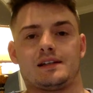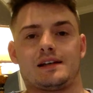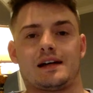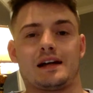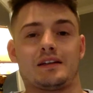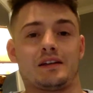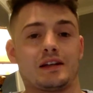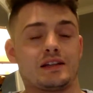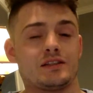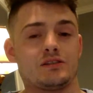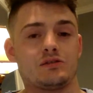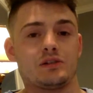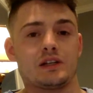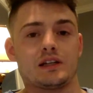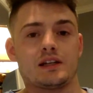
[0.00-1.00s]
I like
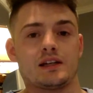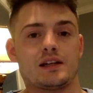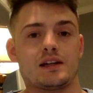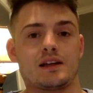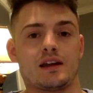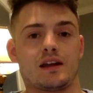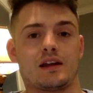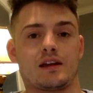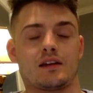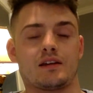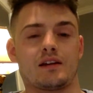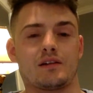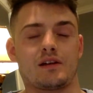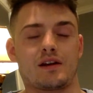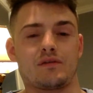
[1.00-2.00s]
doing, and
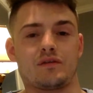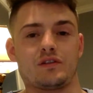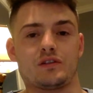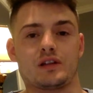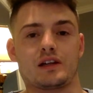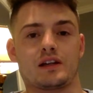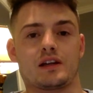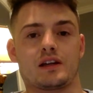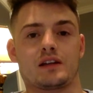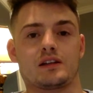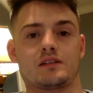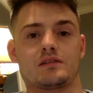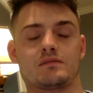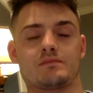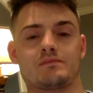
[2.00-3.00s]
I feel like I
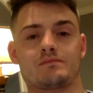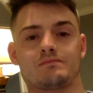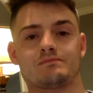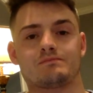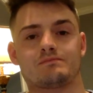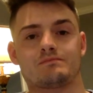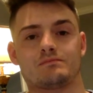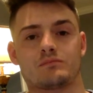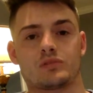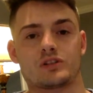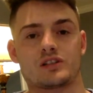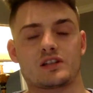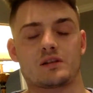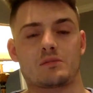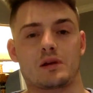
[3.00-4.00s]
can
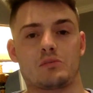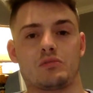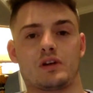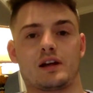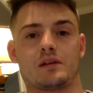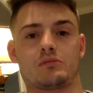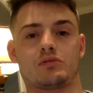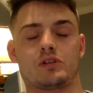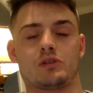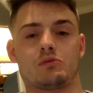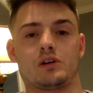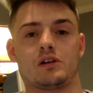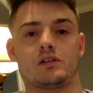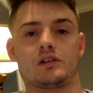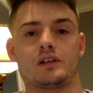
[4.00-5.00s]
present my brand pretty
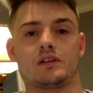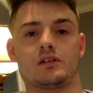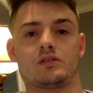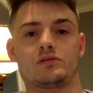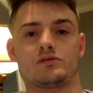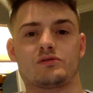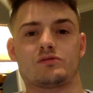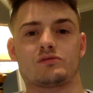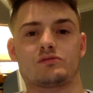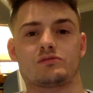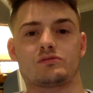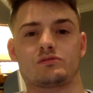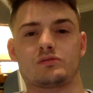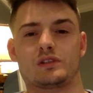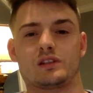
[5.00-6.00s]
well in
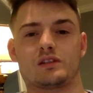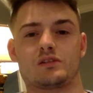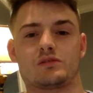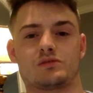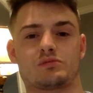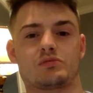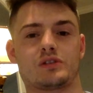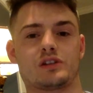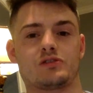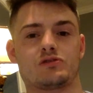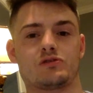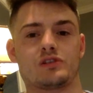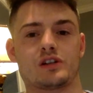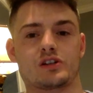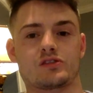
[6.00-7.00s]
those pretty
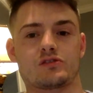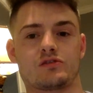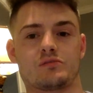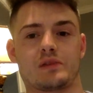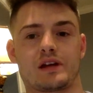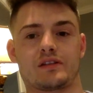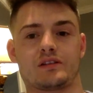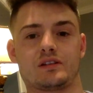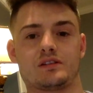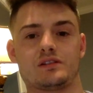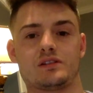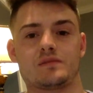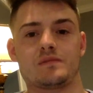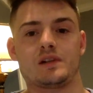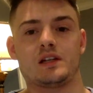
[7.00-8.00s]
traditional methods.